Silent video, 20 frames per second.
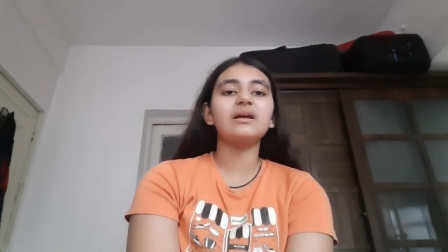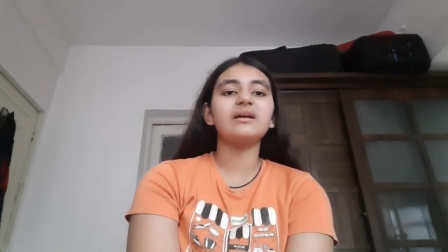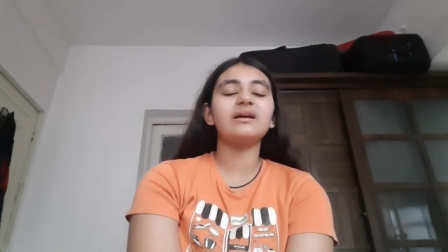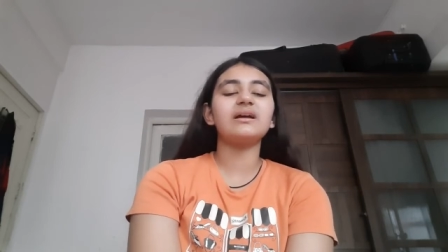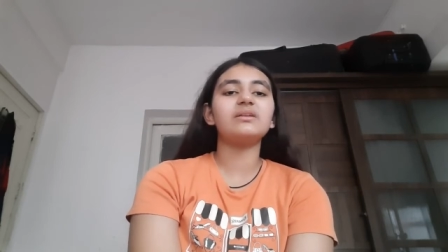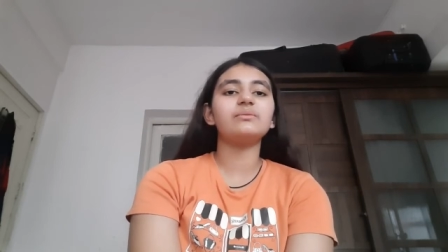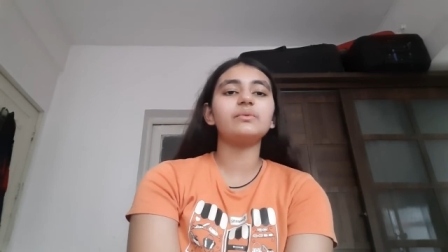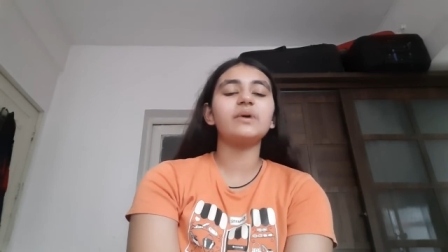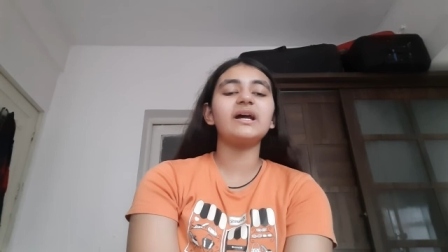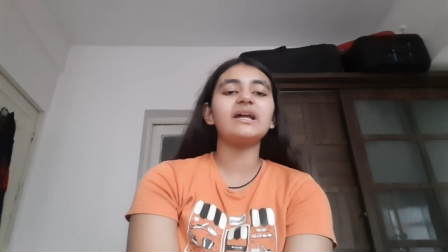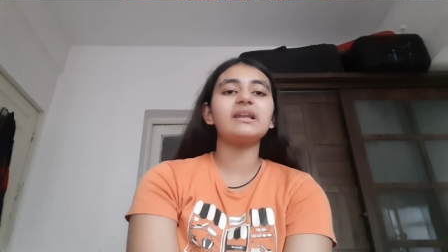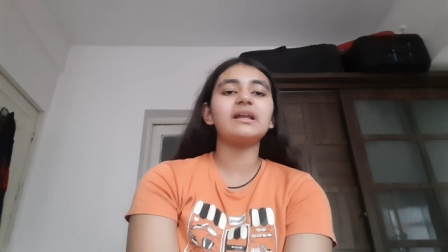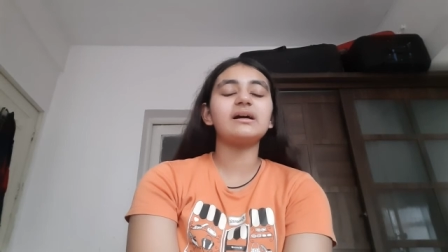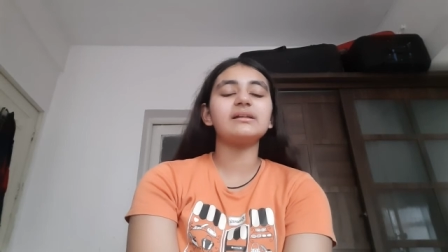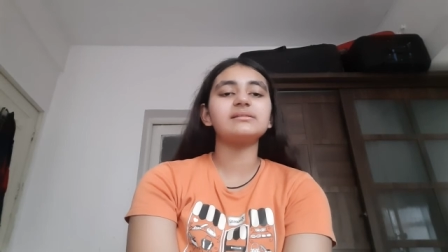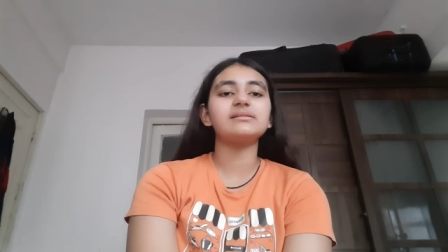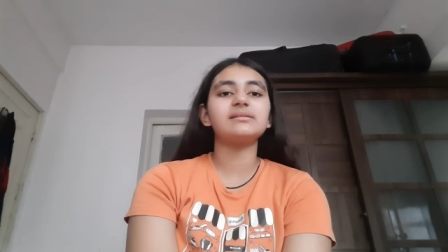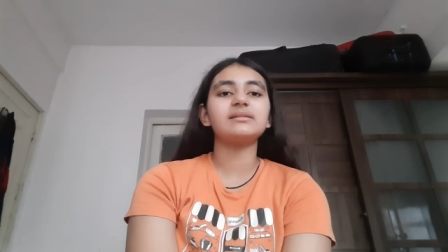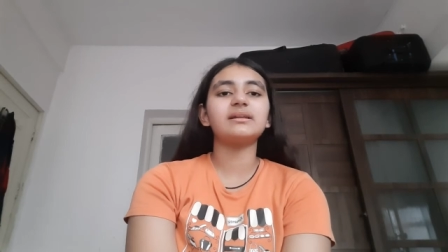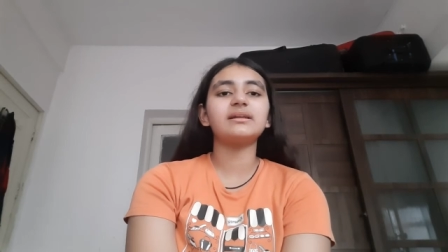and while
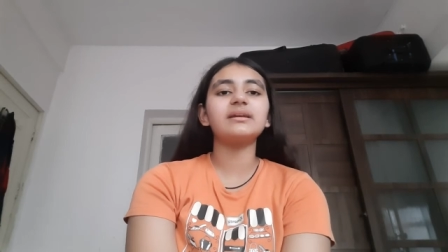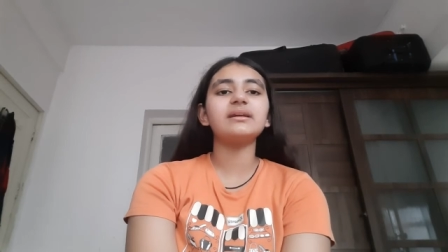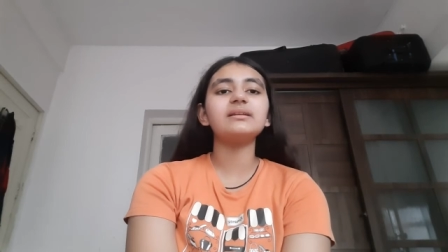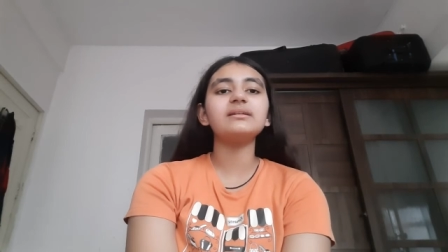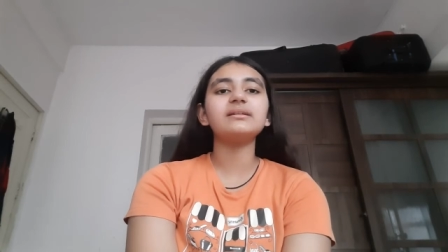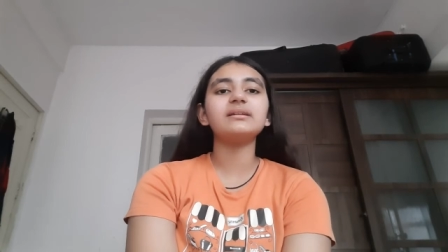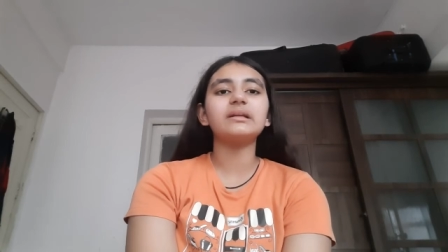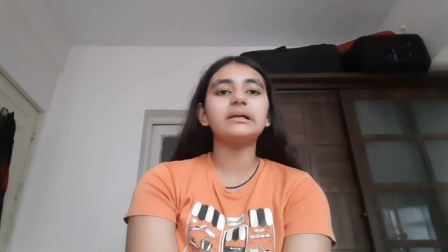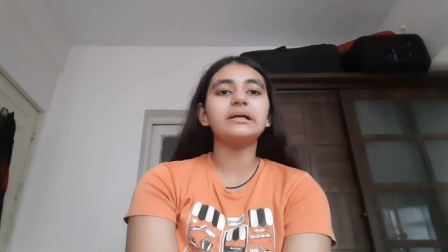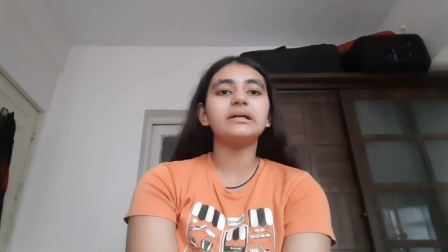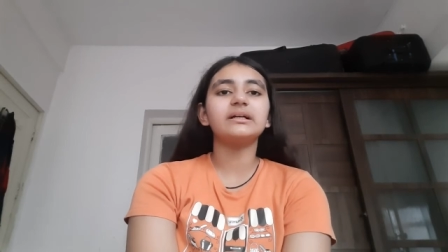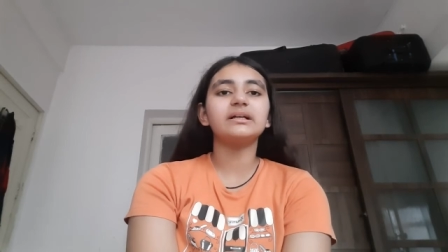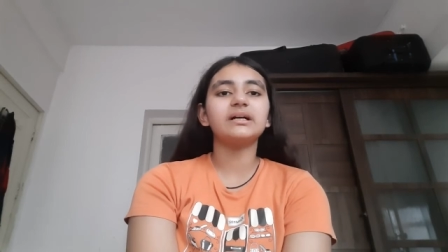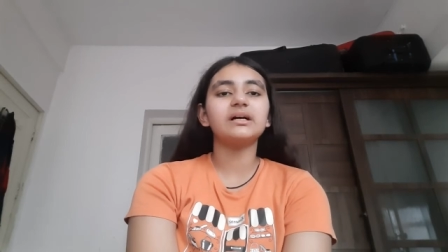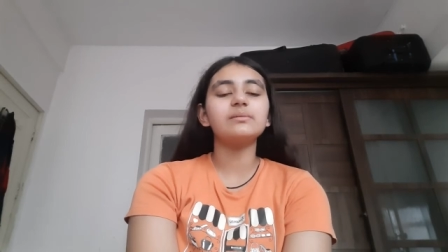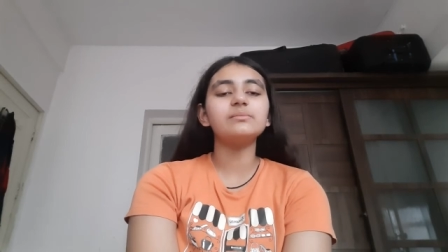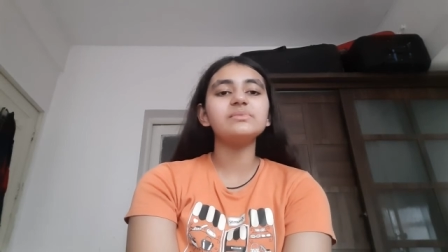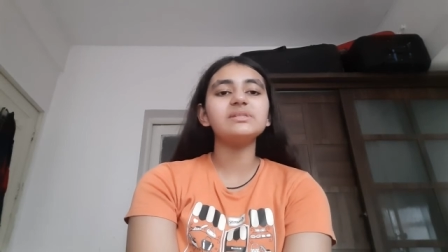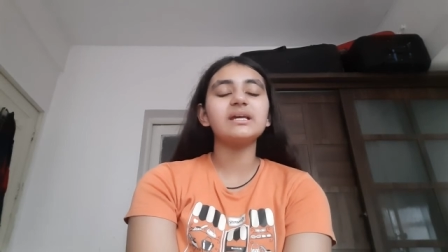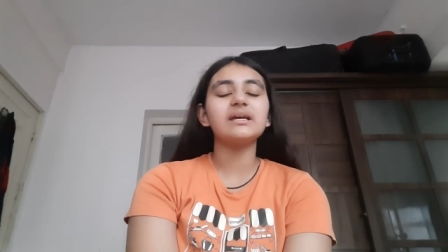answering it clarke
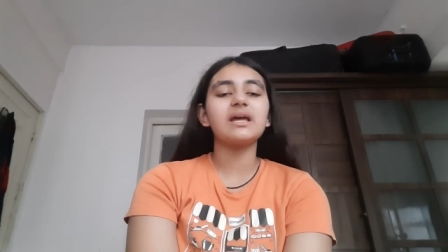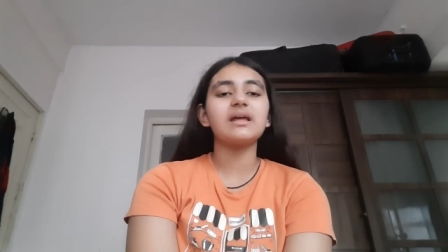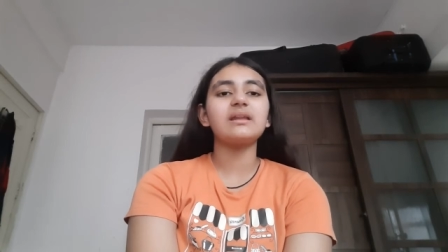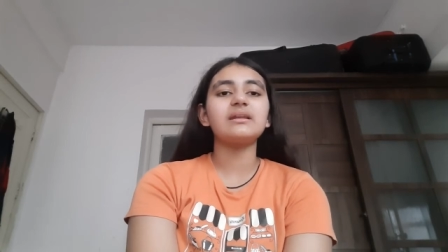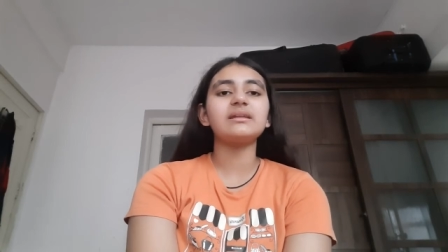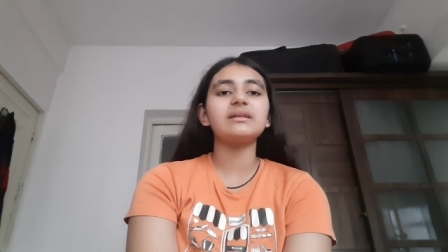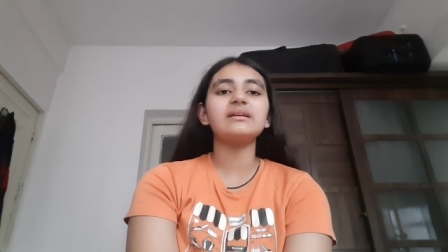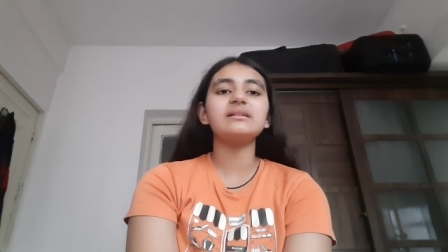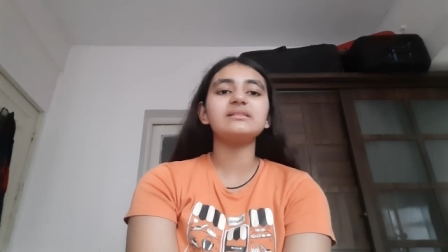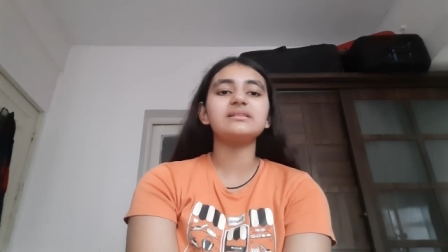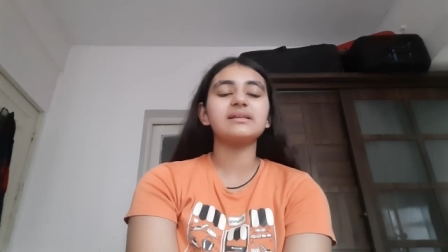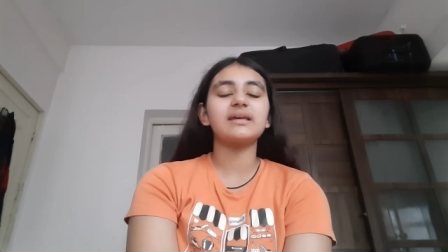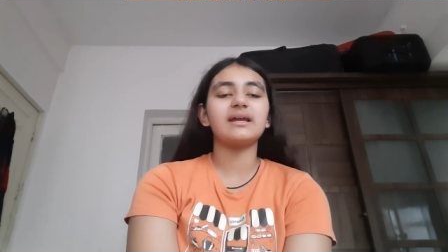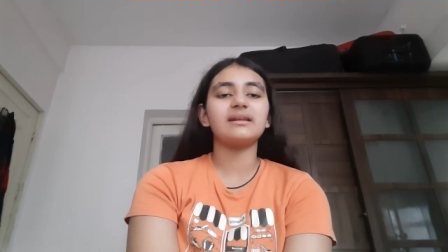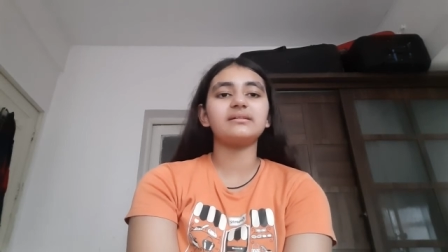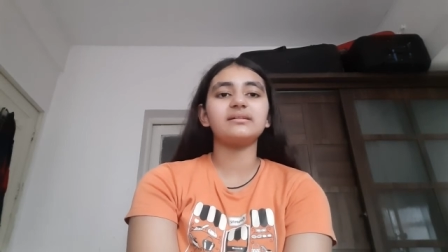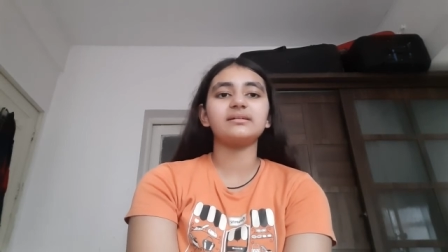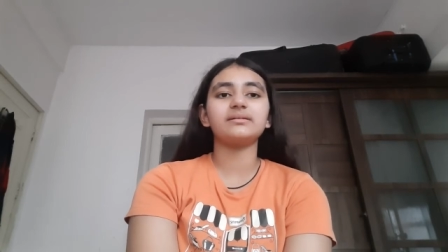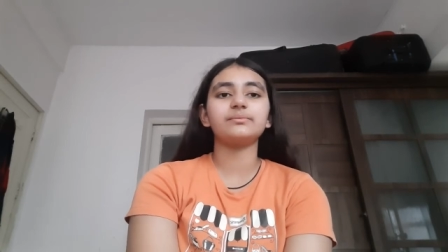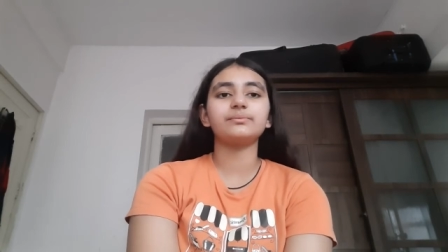comes and kills
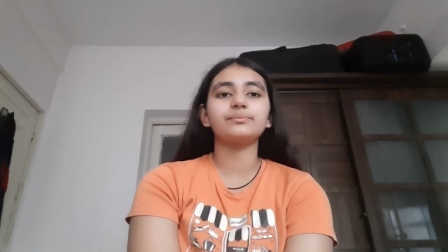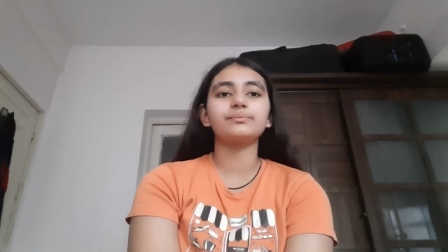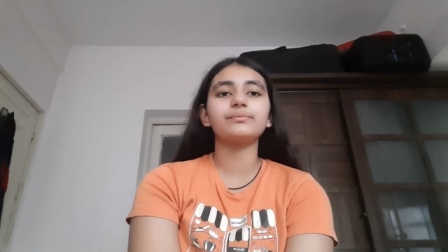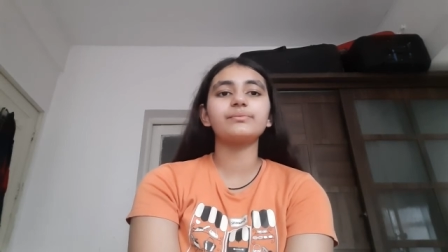cadogan